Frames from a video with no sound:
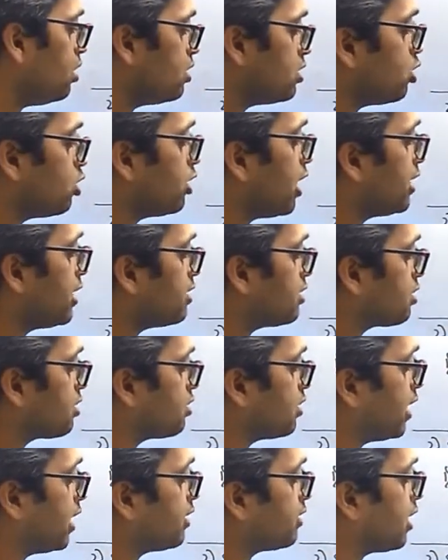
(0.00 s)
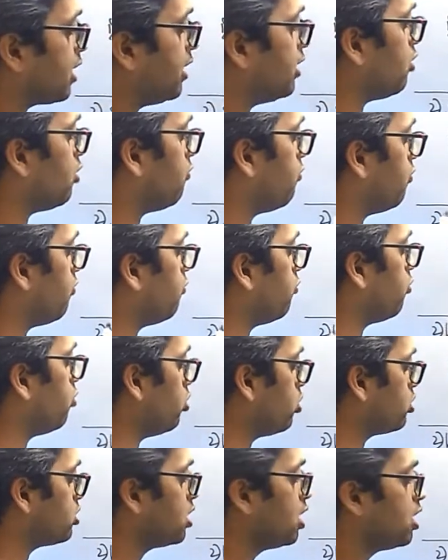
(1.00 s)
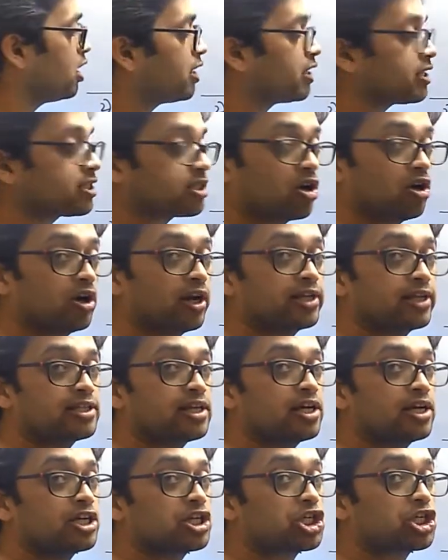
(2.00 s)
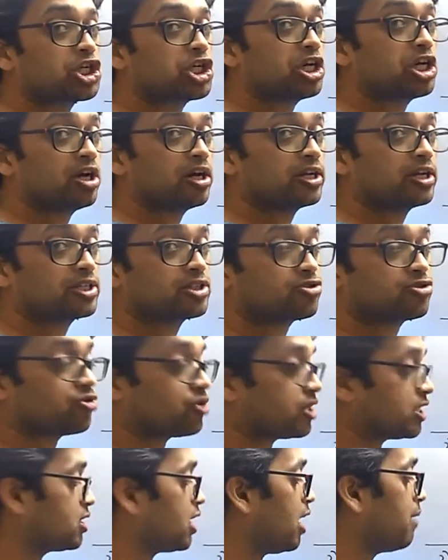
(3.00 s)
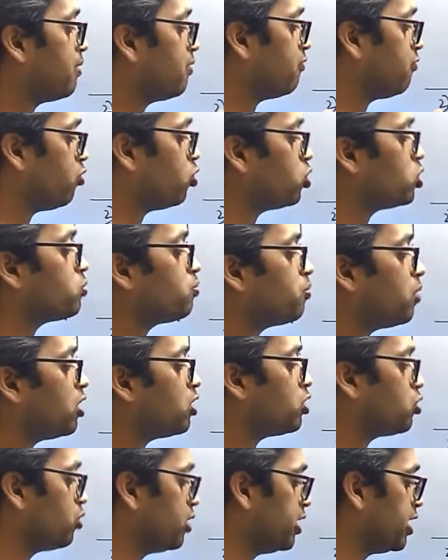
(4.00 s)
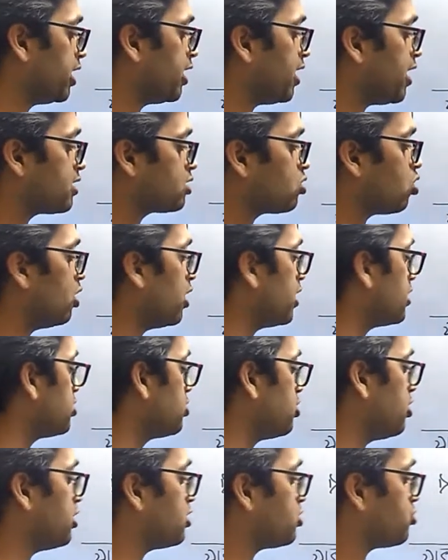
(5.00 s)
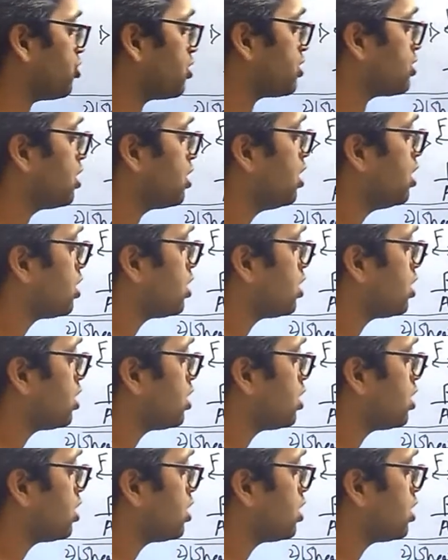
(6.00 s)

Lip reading: So that kind of a force is called as shear stress. I mean, force per unit area is called as shear stress.